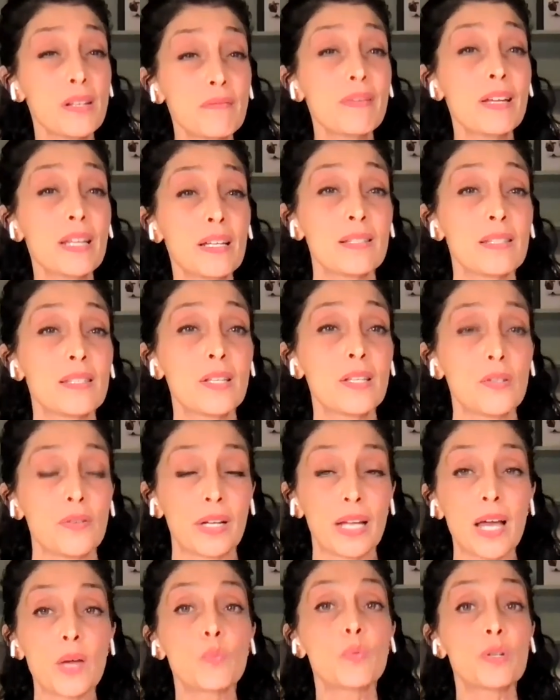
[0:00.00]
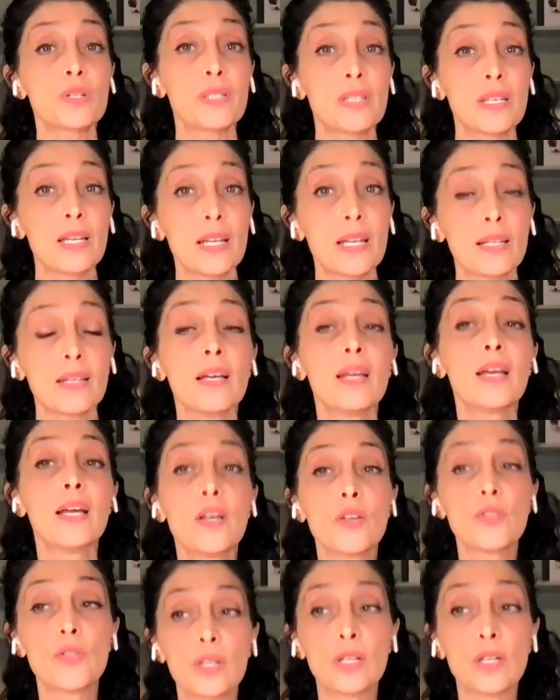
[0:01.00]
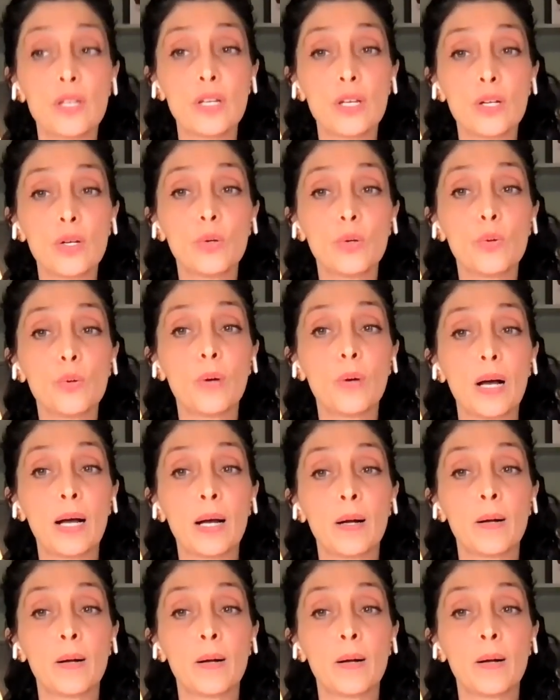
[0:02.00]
reconsidering, and we're seeing the new